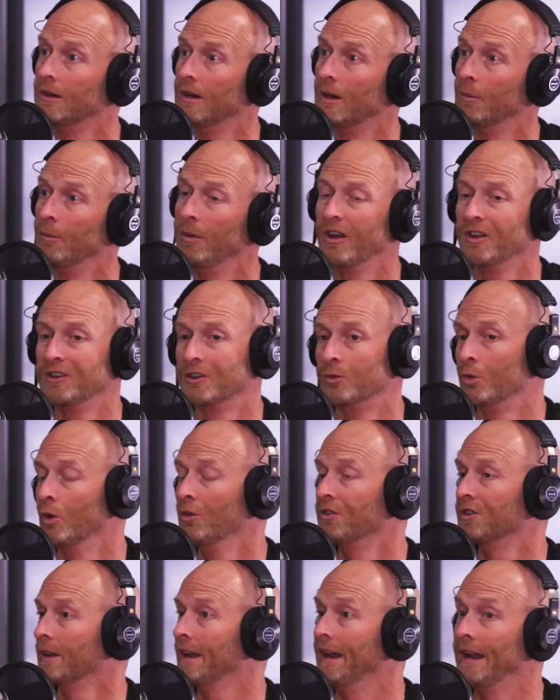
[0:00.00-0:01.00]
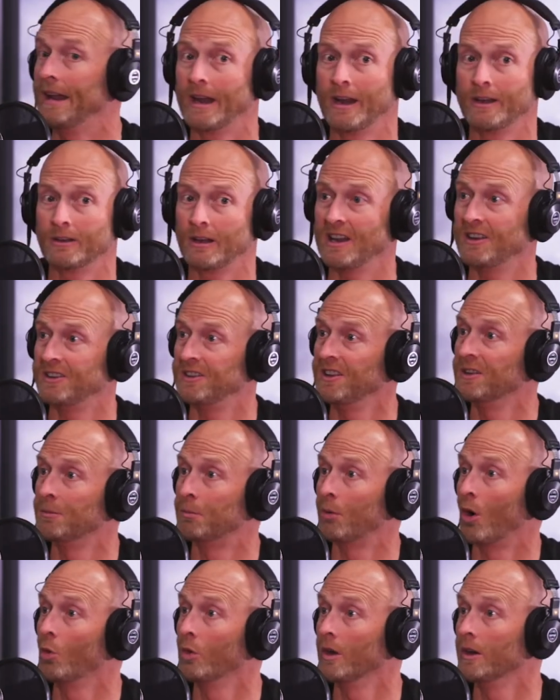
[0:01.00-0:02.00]
because your roof's leaking and your AC's
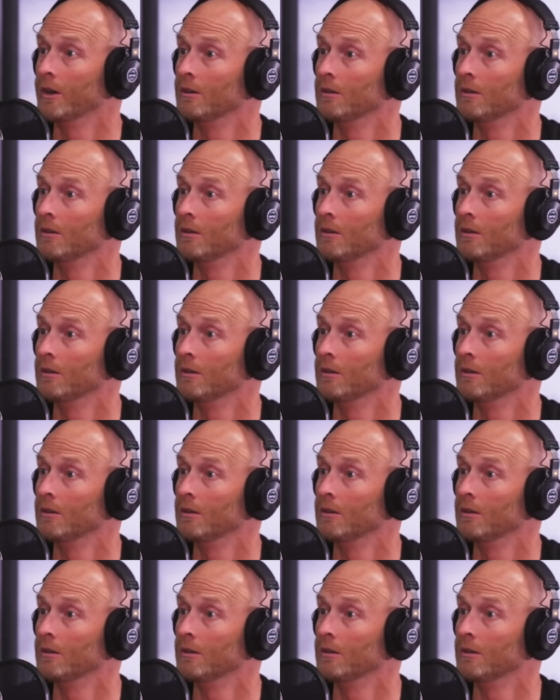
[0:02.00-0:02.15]
broken.